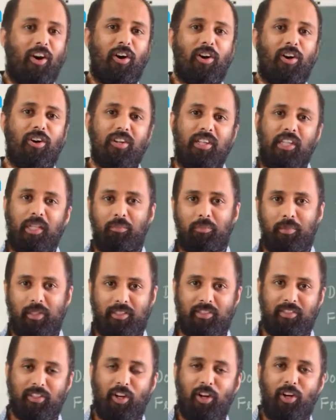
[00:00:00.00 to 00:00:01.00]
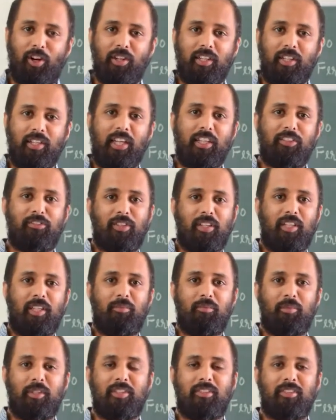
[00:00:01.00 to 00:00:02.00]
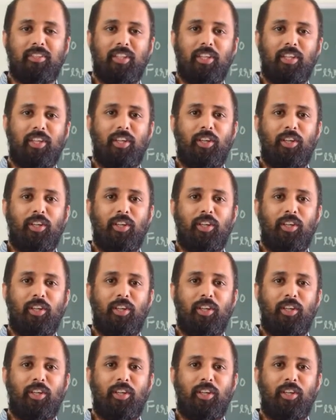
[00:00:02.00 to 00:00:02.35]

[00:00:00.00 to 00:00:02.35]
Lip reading: odd numbers, odd natural numbers,